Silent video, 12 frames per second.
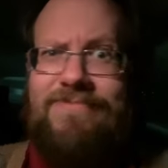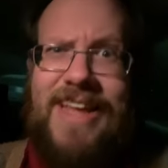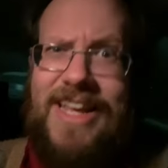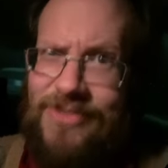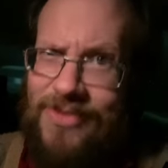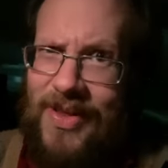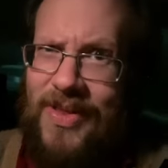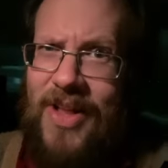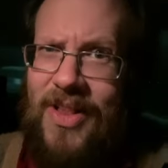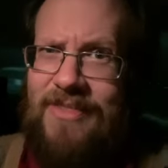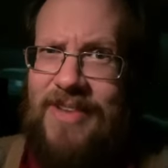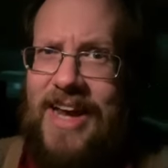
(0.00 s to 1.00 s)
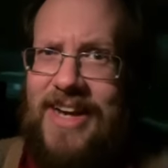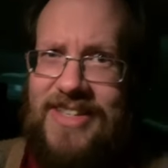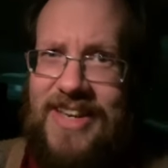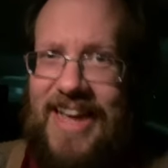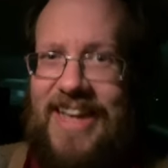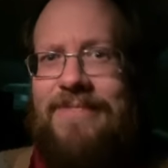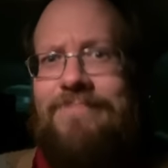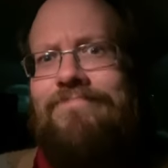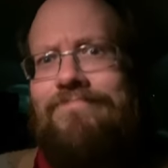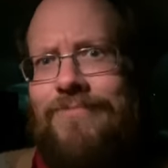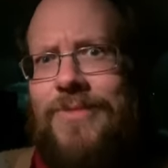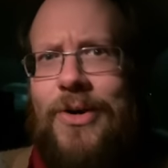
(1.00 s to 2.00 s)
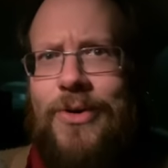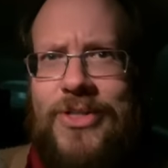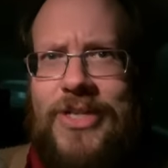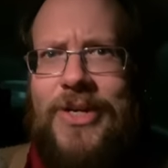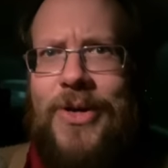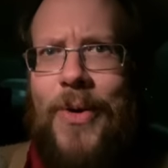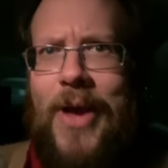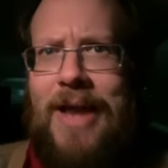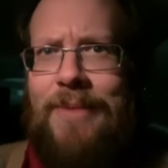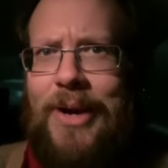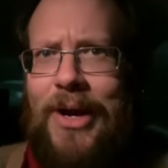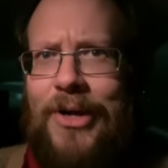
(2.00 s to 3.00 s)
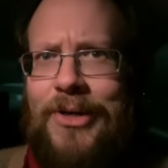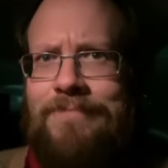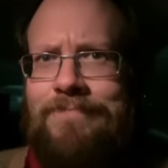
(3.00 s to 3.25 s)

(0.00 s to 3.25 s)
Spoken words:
that's really all I've gotta say. Go see Cocaine Bear.